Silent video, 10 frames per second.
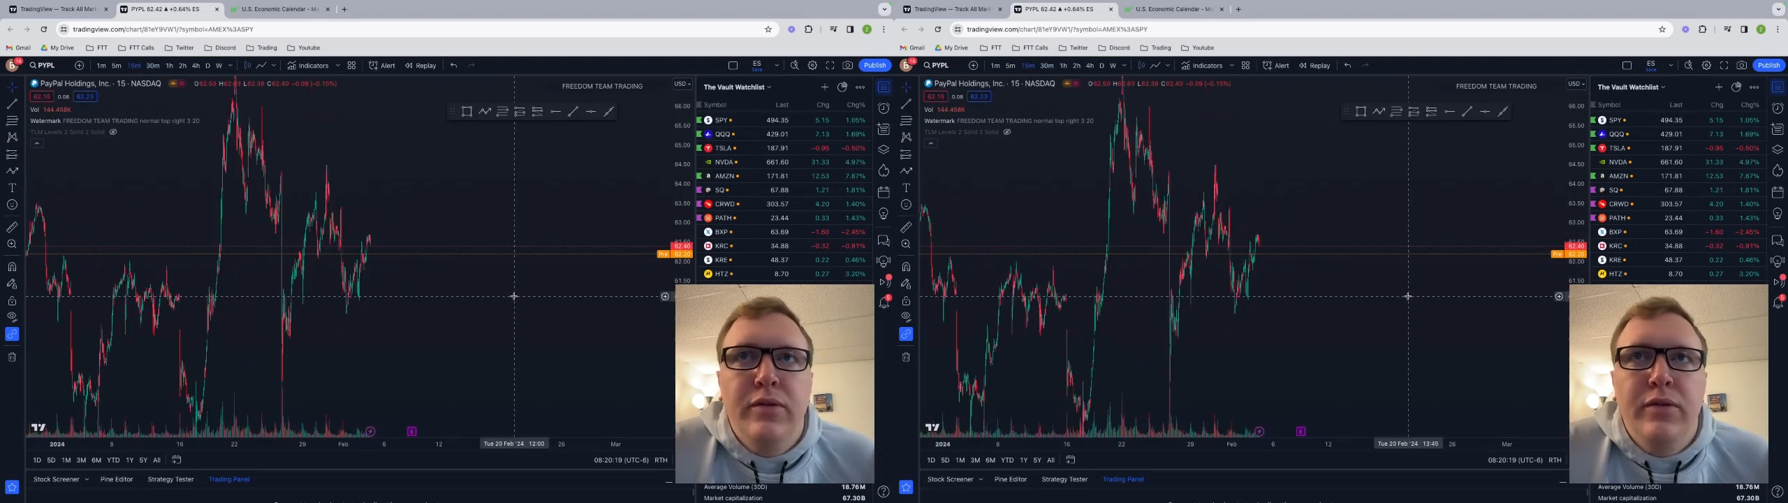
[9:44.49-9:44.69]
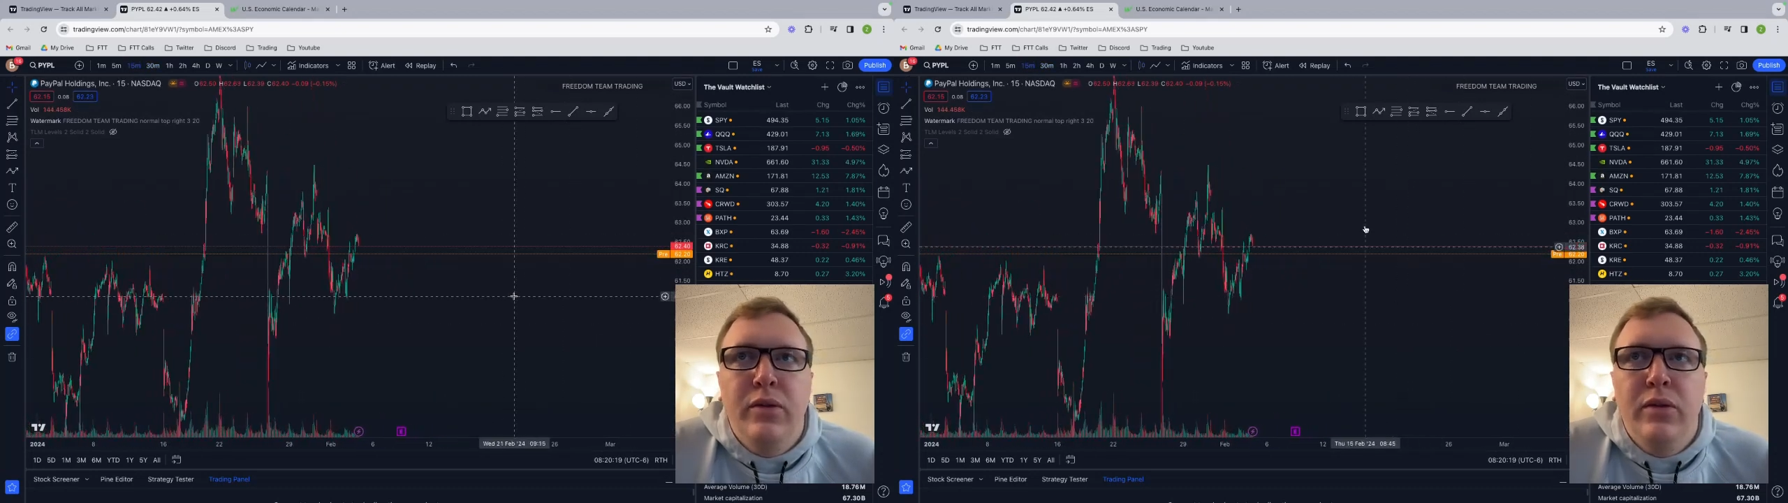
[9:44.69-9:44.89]

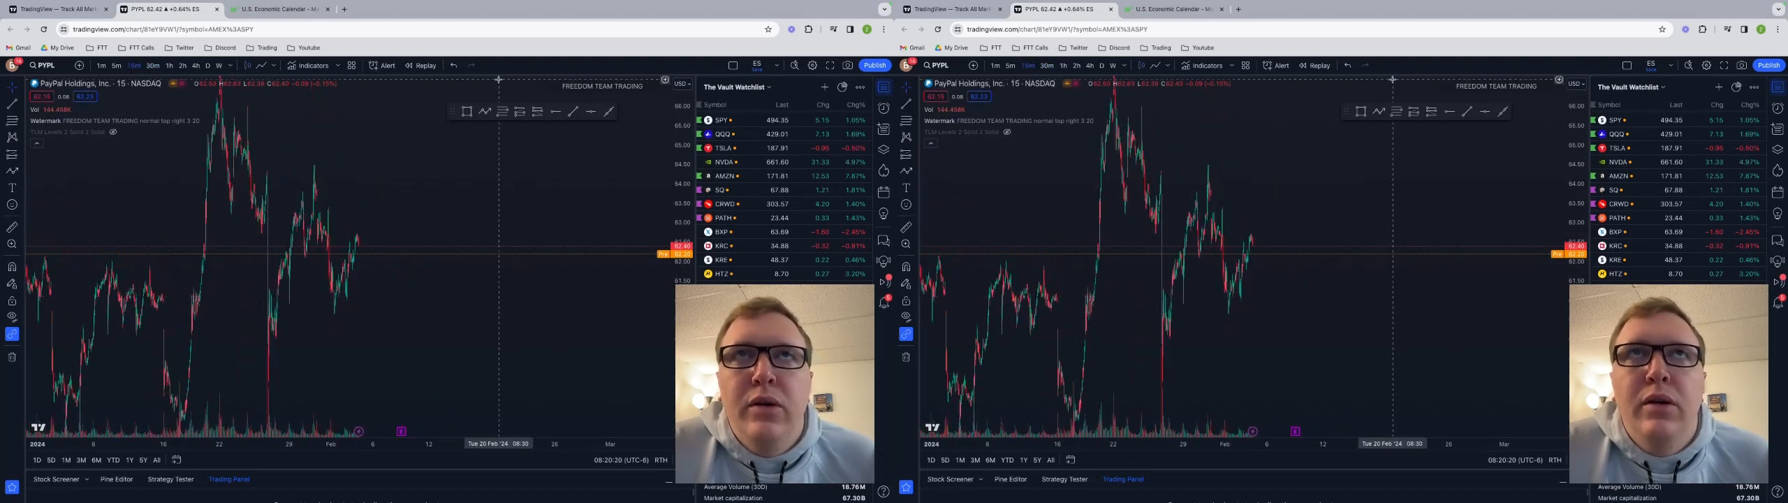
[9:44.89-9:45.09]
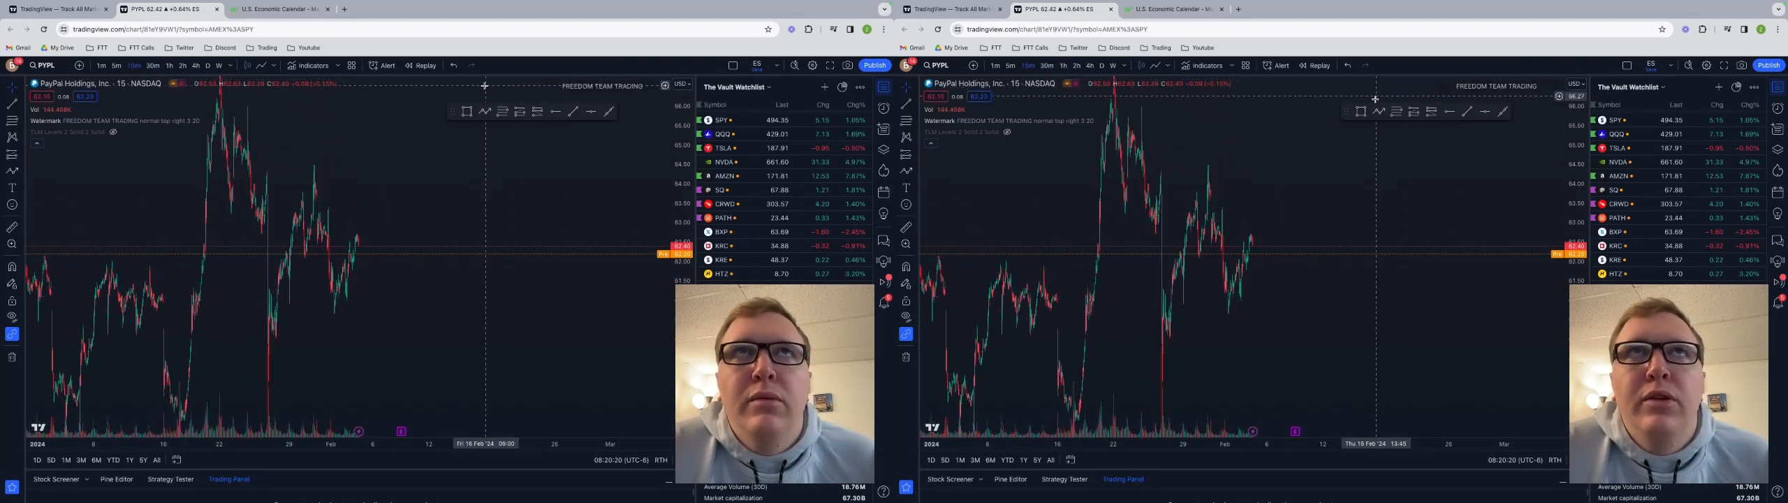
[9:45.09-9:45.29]

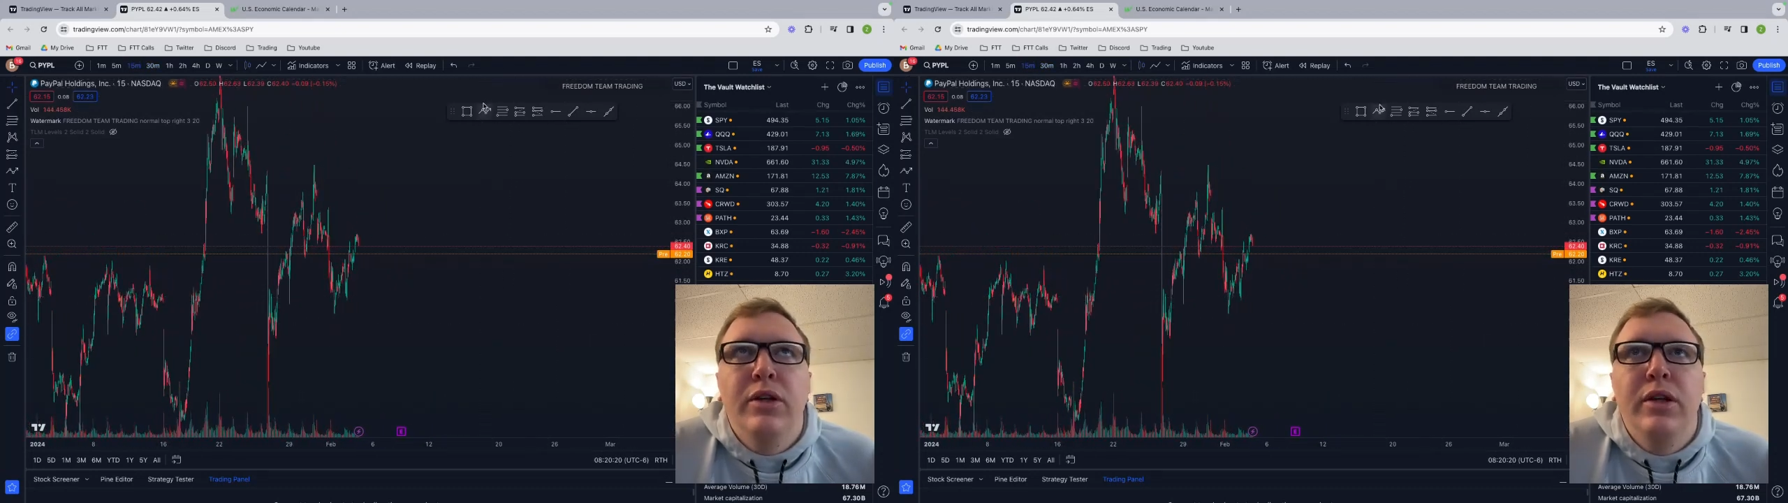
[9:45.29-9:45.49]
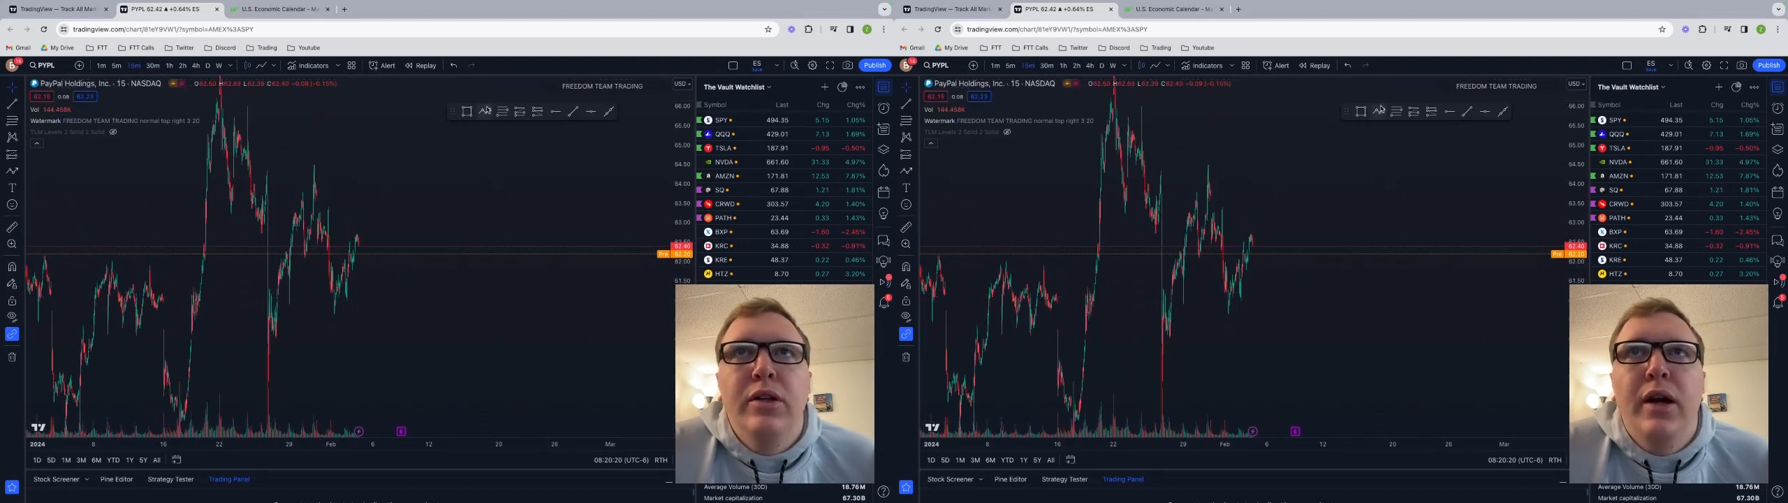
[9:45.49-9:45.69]

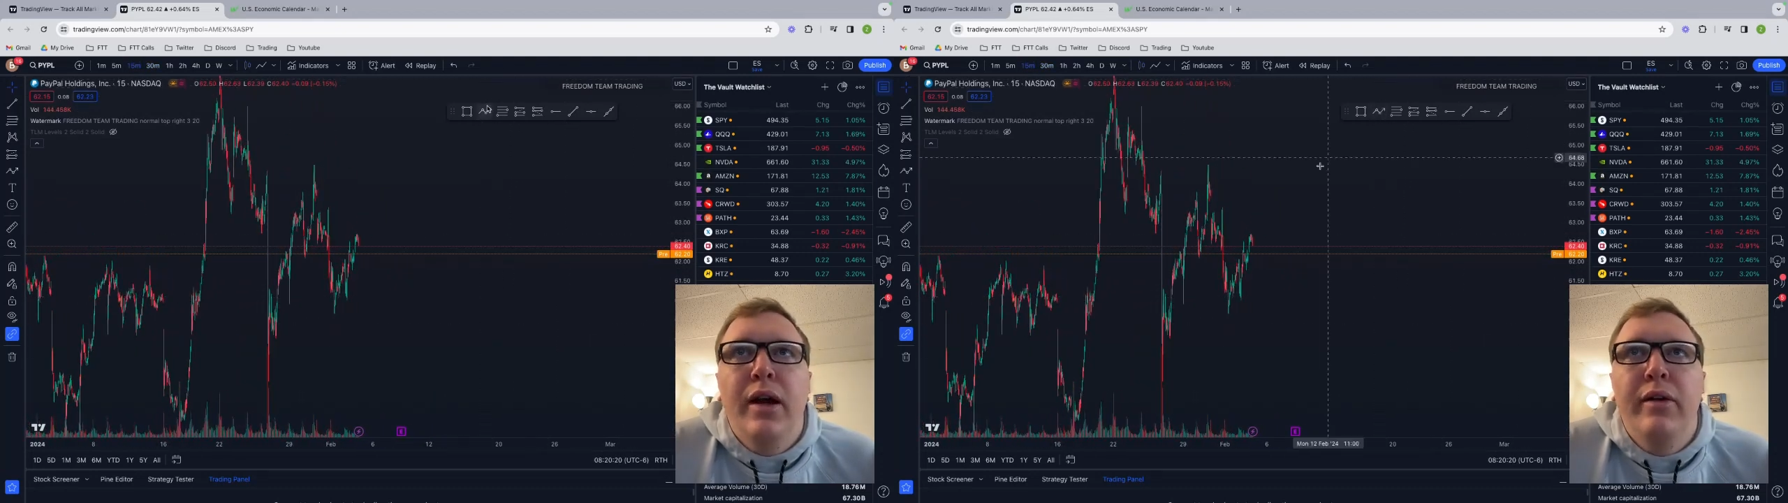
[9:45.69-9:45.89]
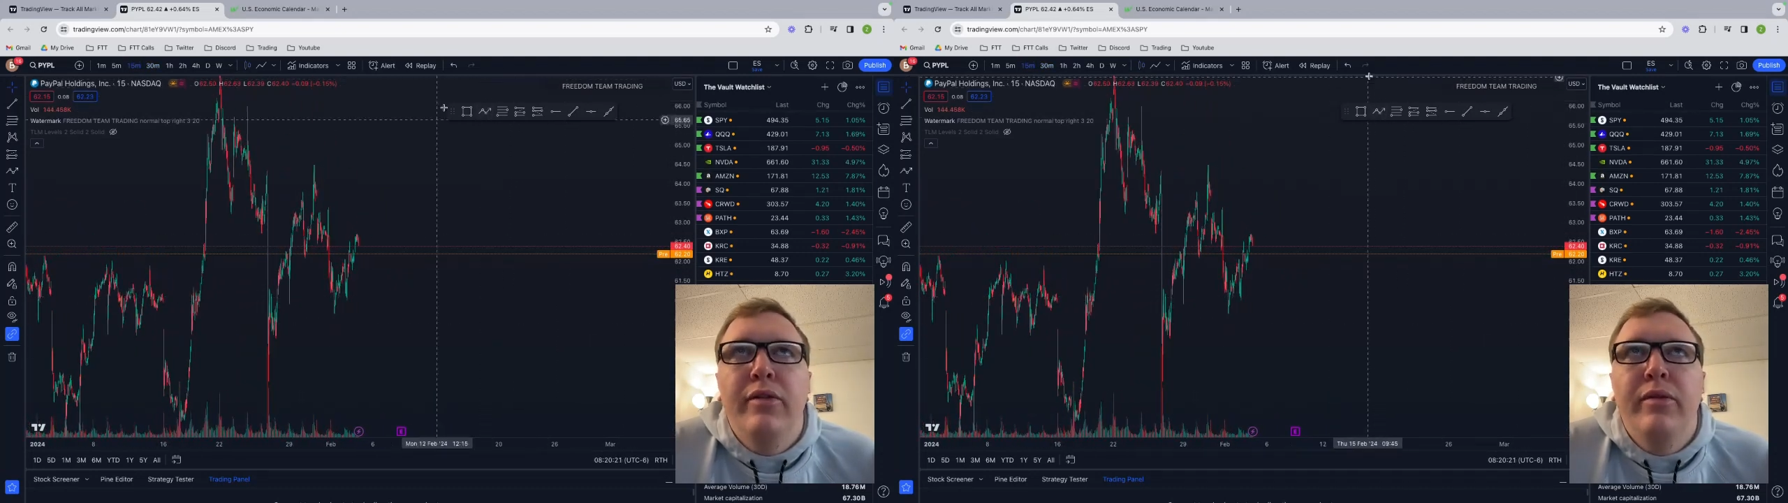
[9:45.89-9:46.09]
you could either
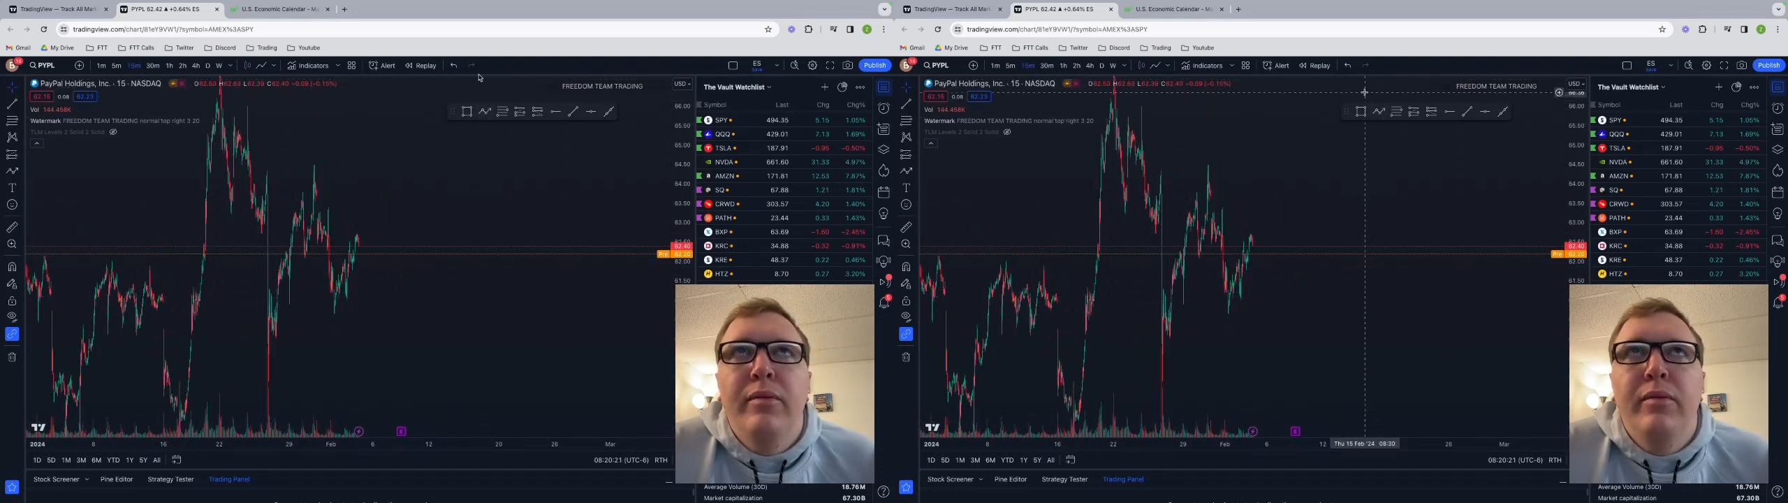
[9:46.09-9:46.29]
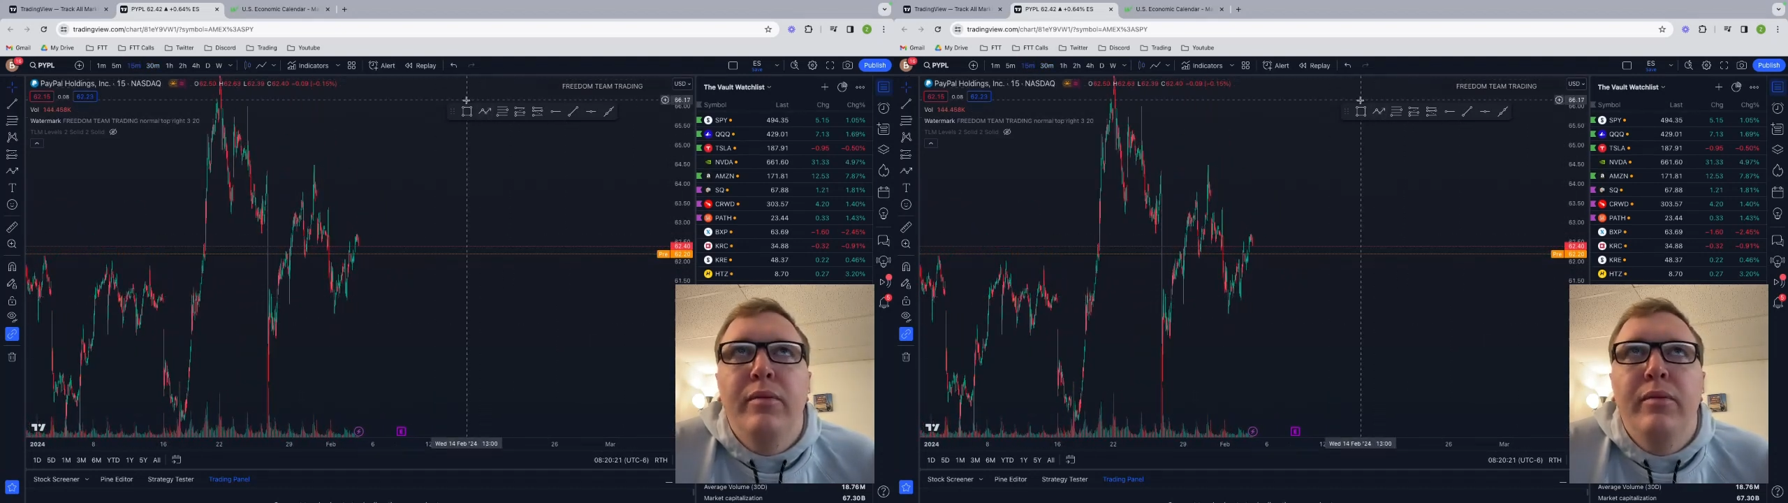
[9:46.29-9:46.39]
have